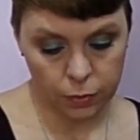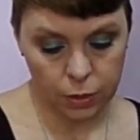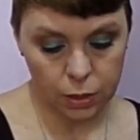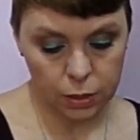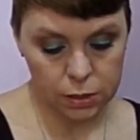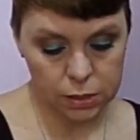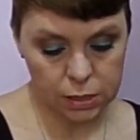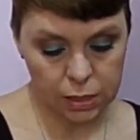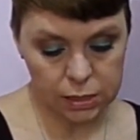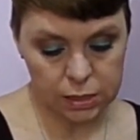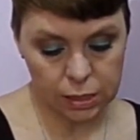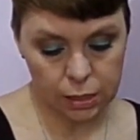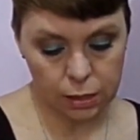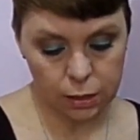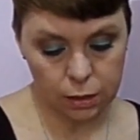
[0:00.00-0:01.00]
says
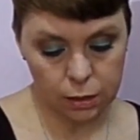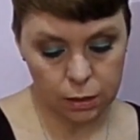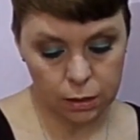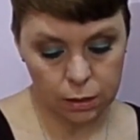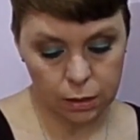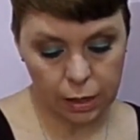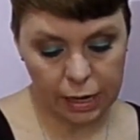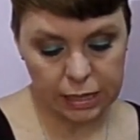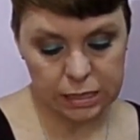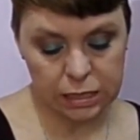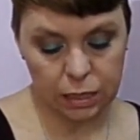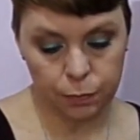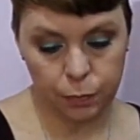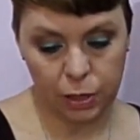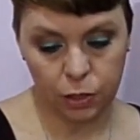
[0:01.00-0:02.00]
Icy
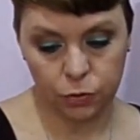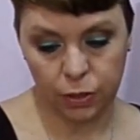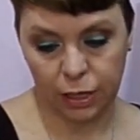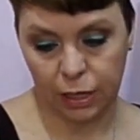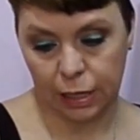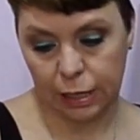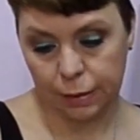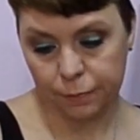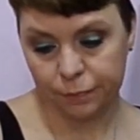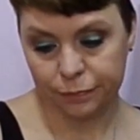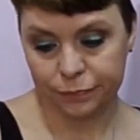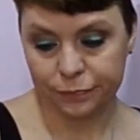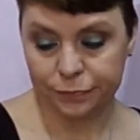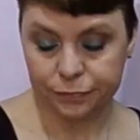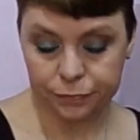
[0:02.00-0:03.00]
Paris,
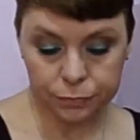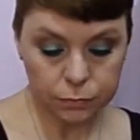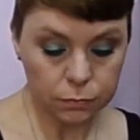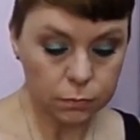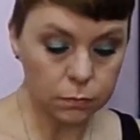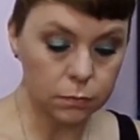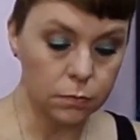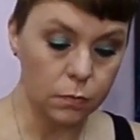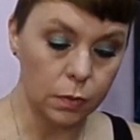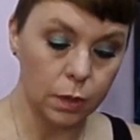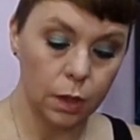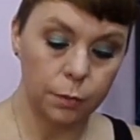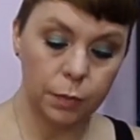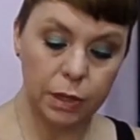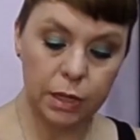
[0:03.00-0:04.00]

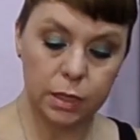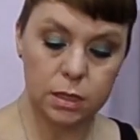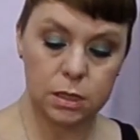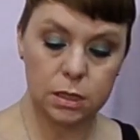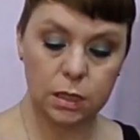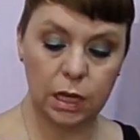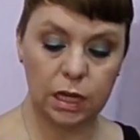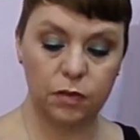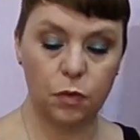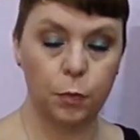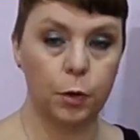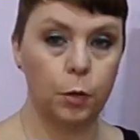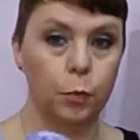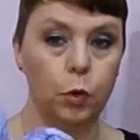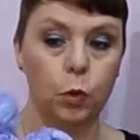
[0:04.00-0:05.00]
but it's kind of a
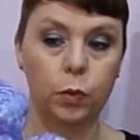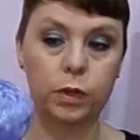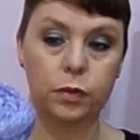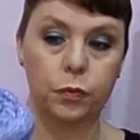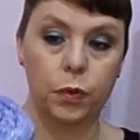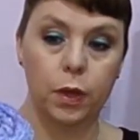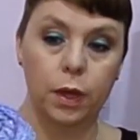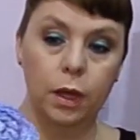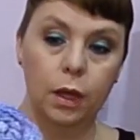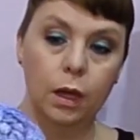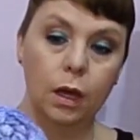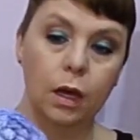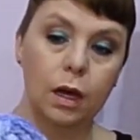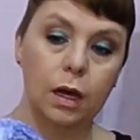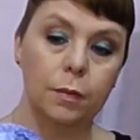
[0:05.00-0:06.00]
purple with
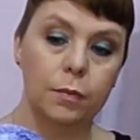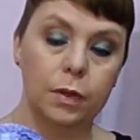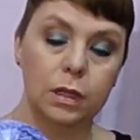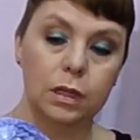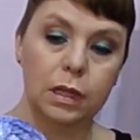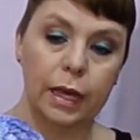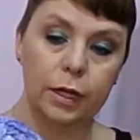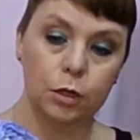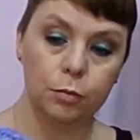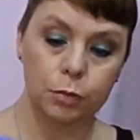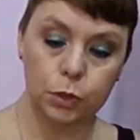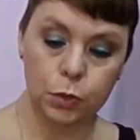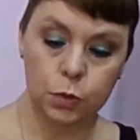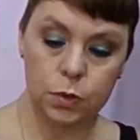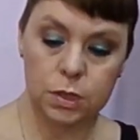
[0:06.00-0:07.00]
lighter
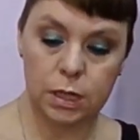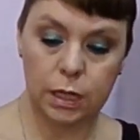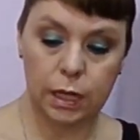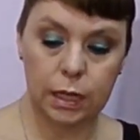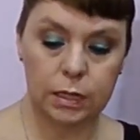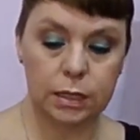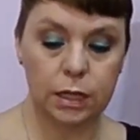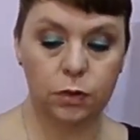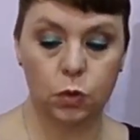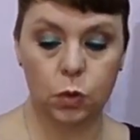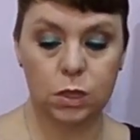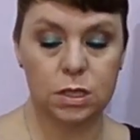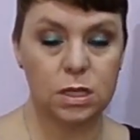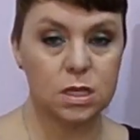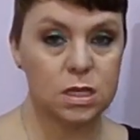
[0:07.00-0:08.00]
blues in it, and of
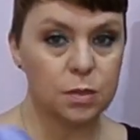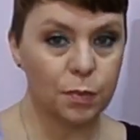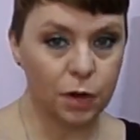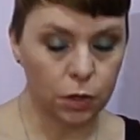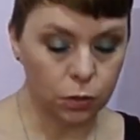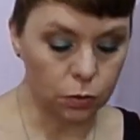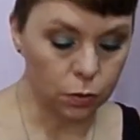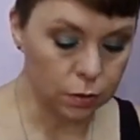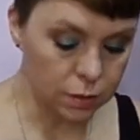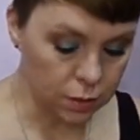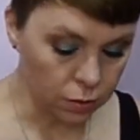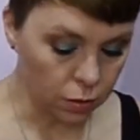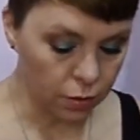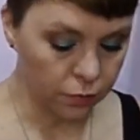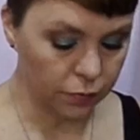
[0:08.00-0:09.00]
course it sparkles and
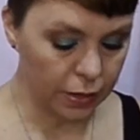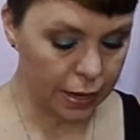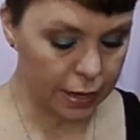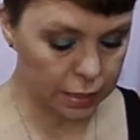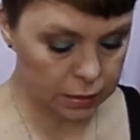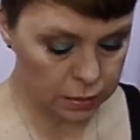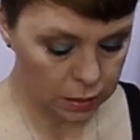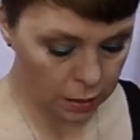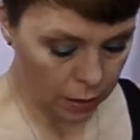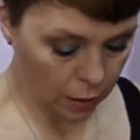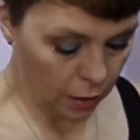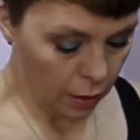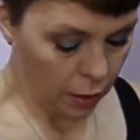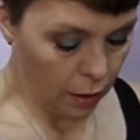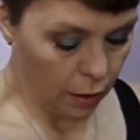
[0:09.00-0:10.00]
all of that.
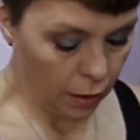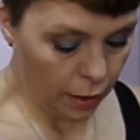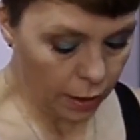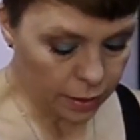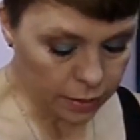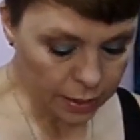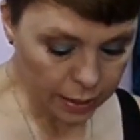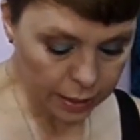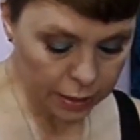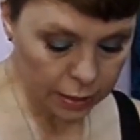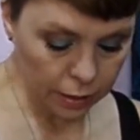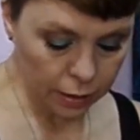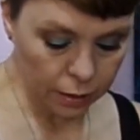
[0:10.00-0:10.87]
And then